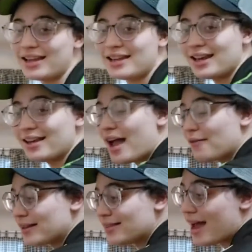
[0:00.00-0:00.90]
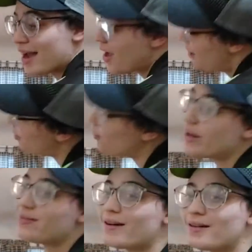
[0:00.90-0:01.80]
kill everything. But
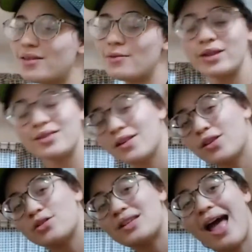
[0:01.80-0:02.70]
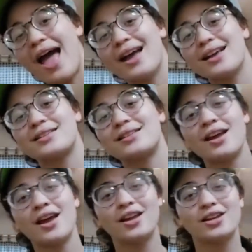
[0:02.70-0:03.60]
when they're those eggs,
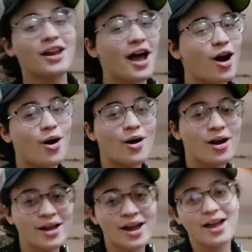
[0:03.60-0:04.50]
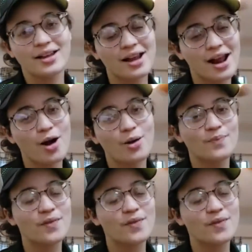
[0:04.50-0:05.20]
you know, You know,